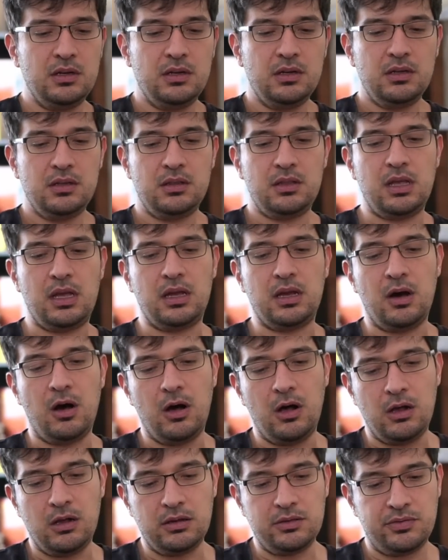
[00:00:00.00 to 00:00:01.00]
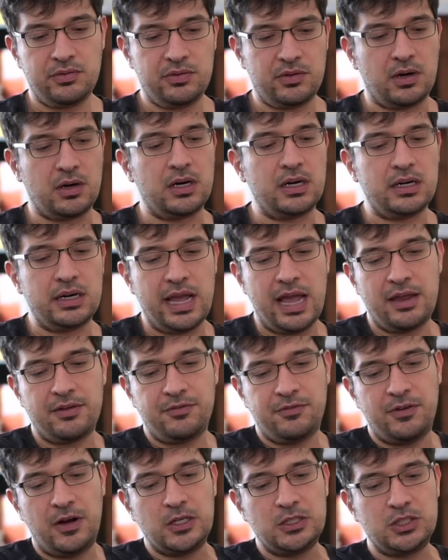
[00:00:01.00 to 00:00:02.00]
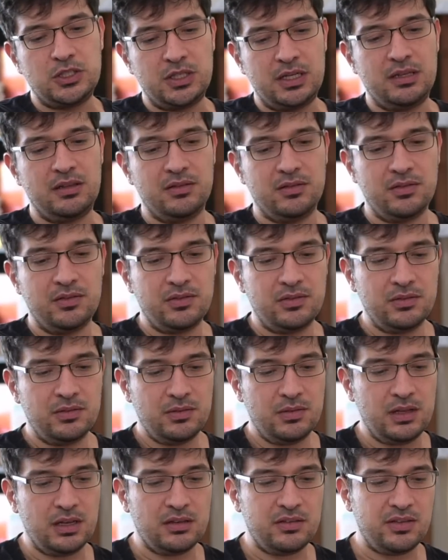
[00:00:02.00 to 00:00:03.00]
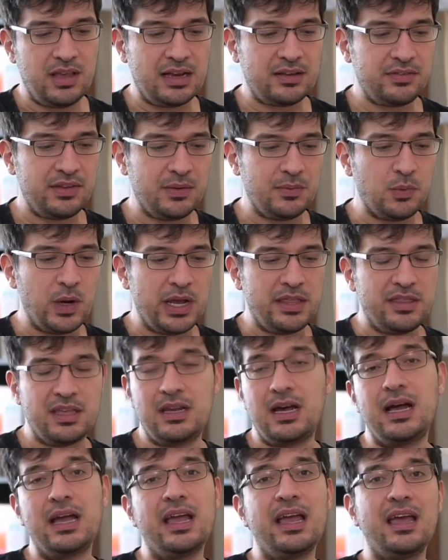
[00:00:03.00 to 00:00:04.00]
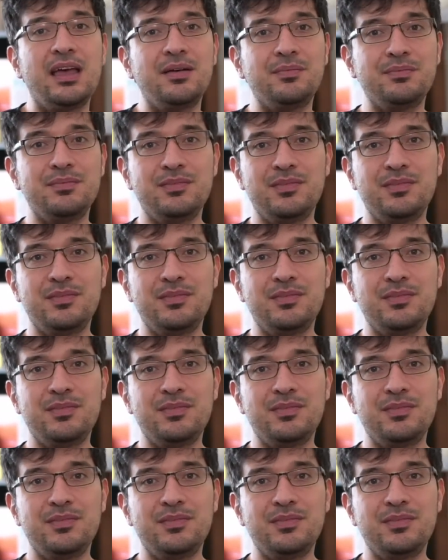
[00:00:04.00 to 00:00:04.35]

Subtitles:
they all start at functions the exact same way that I am.